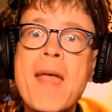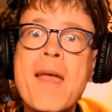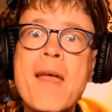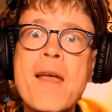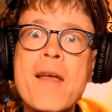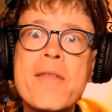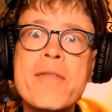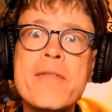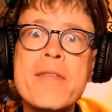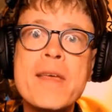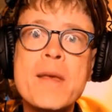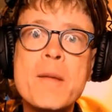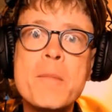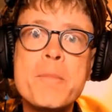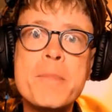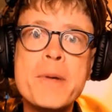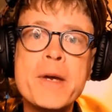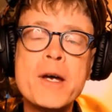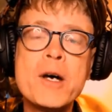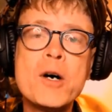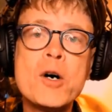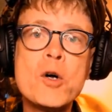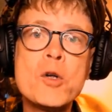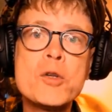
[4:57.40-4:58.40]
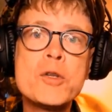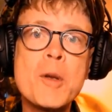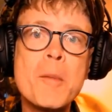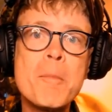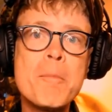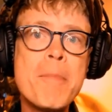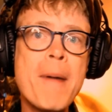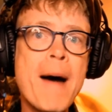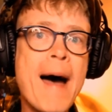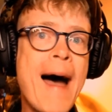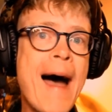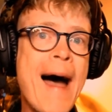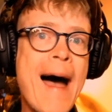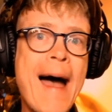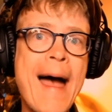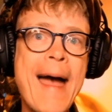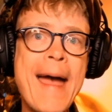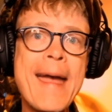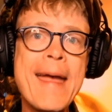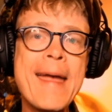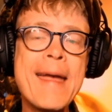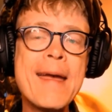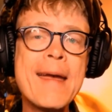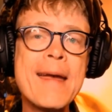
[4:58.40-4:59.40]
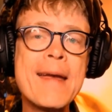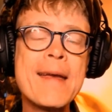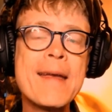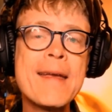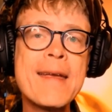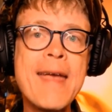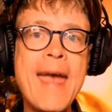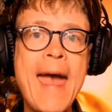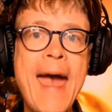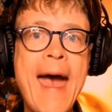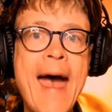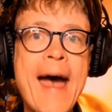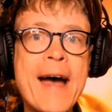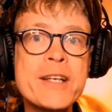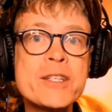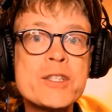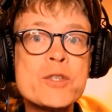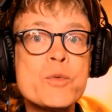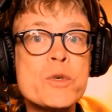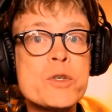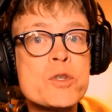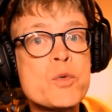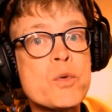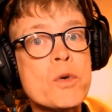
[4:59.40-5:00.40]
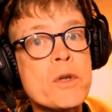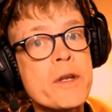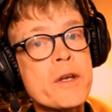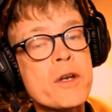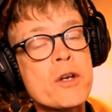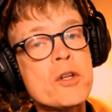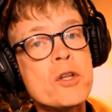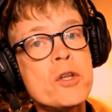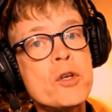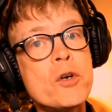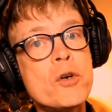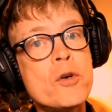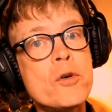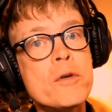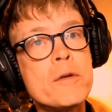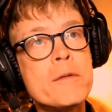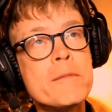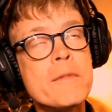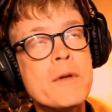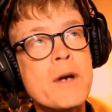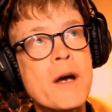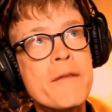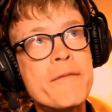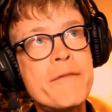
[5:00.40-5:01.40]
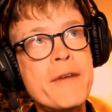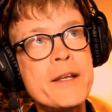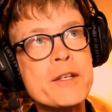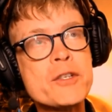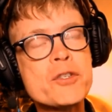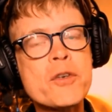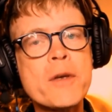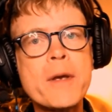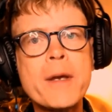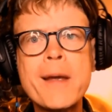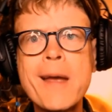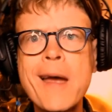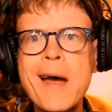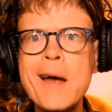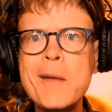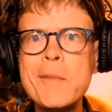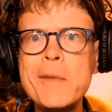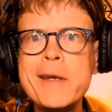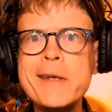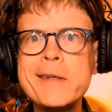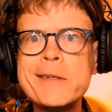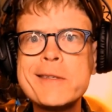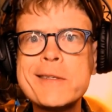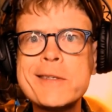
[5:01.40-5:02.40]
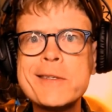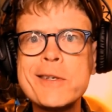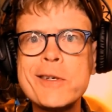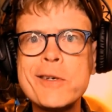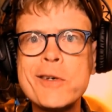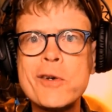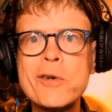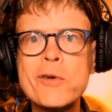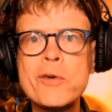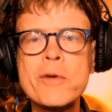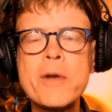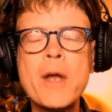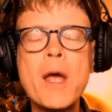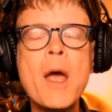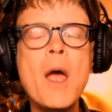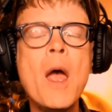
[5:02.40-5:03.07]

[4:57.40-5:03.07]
the build by cast, which will include eventually coming soon,